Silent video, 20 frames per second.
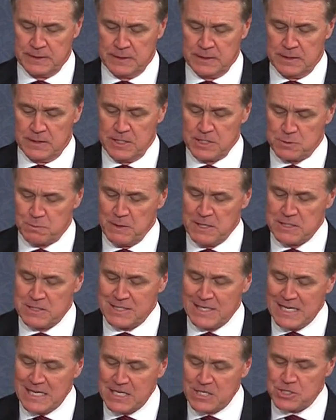This
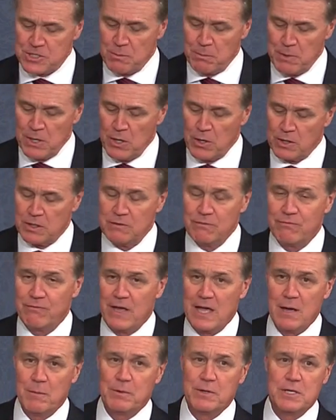means each American
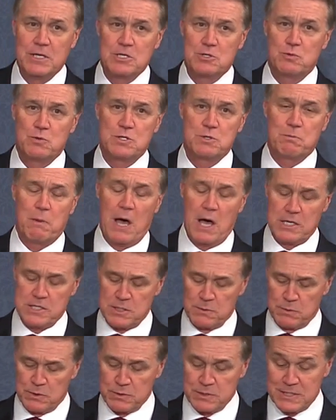family is
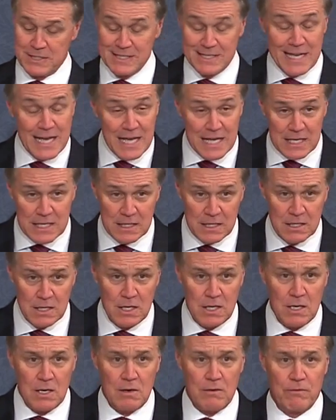responsible today
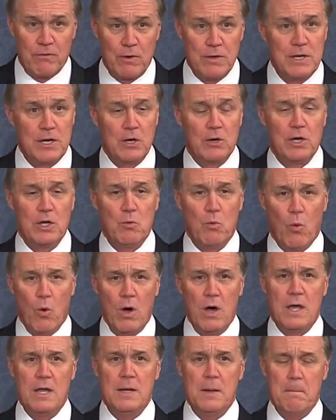for nearly
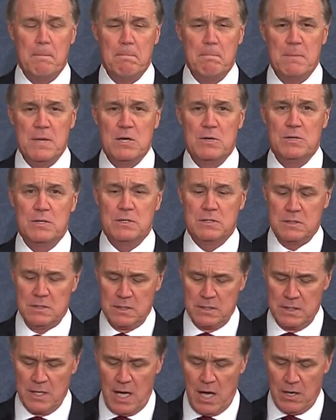$1
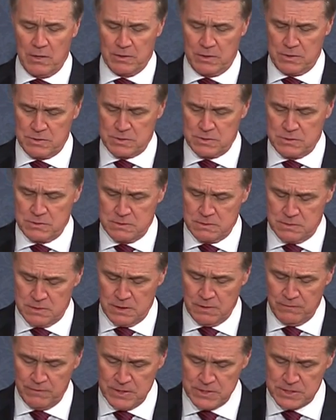million
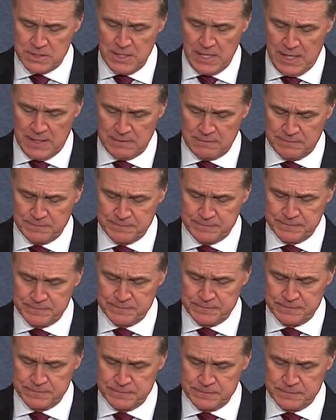of this debt.
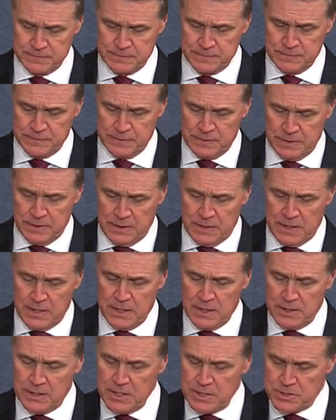
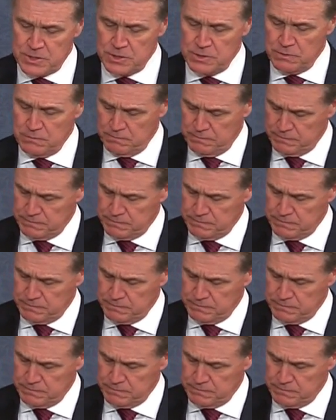In addition,